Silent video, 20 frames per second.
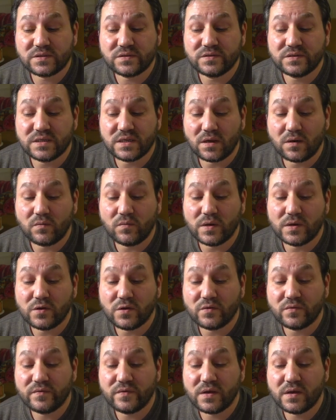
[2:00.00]
you tell when
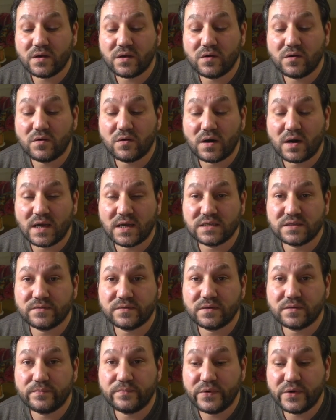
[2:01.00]
your vehicle collides
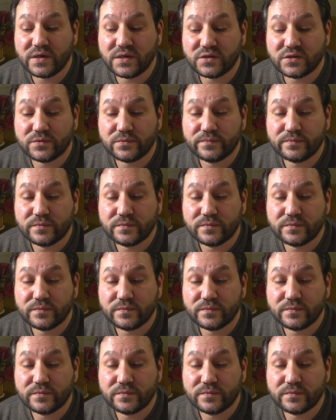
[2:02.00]
with a bridge?